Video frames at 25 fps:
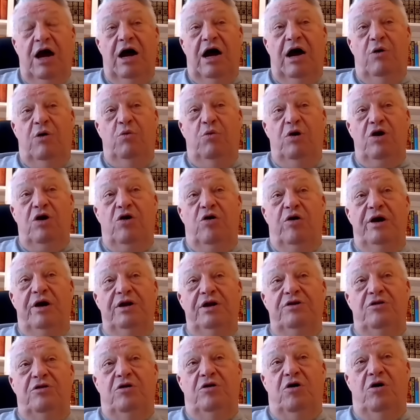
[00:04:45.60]
We're
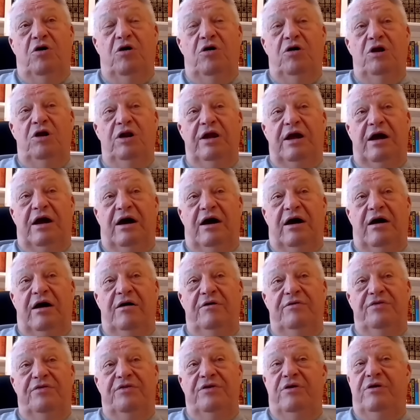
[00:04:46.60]
going to hold
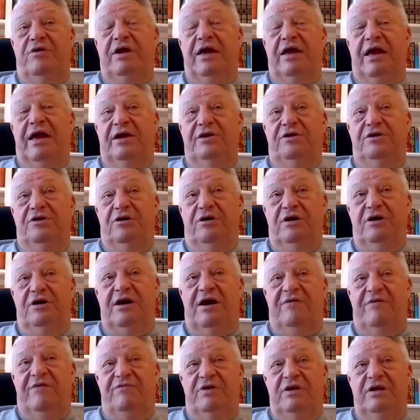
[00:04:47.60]
our third annual
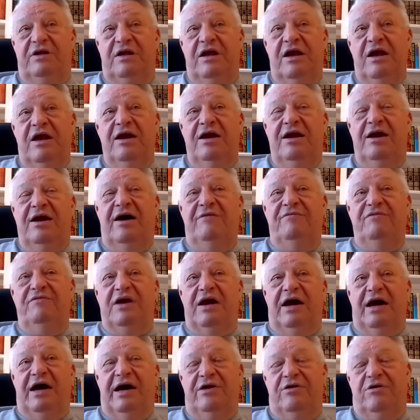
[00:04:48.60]

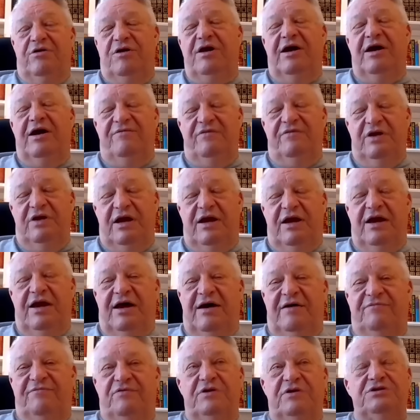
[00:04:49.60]
CovCon or Covenant
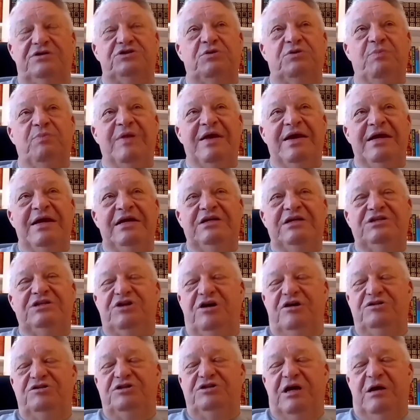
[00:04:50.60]
Conference.
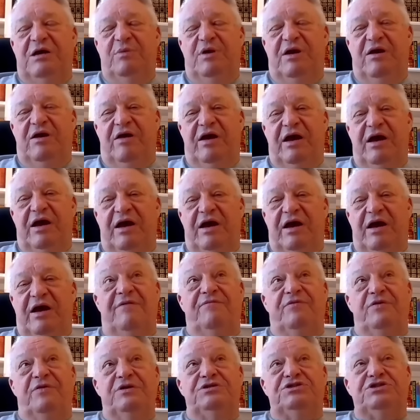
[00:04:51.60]
It's our seminary
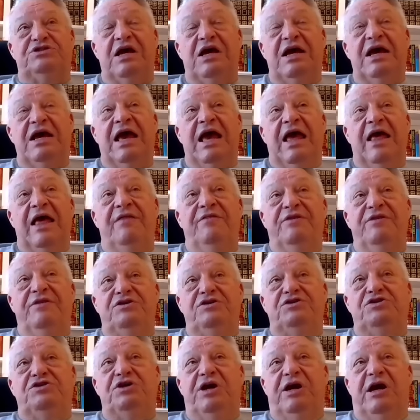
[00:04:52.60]
conference. And
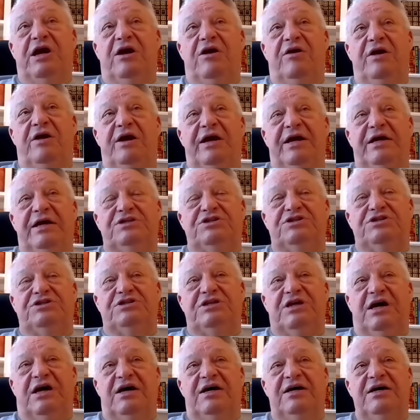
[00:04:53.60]
this year
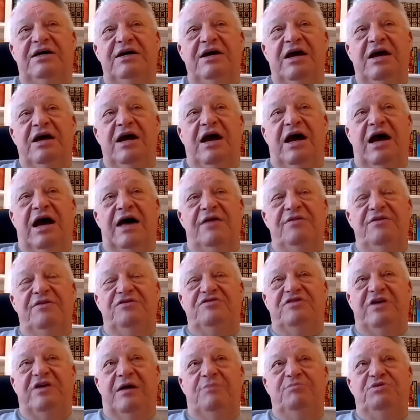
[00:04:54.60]
it's on
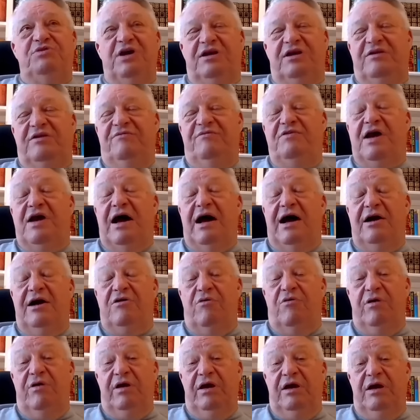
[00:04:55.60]
the subject of
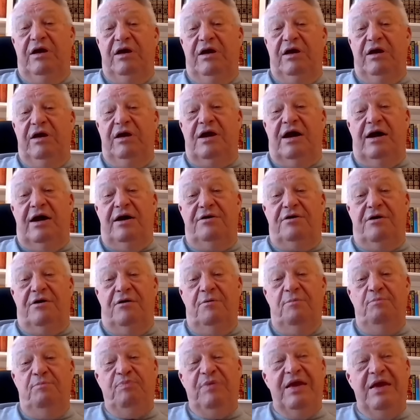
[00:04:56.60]
conquering and to
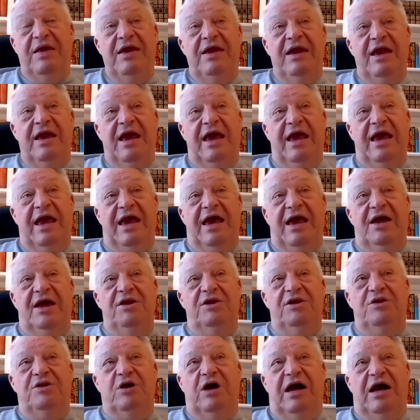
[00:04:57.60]
conquer.
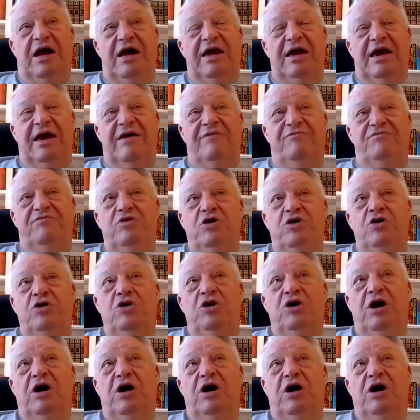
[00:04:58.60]
And I have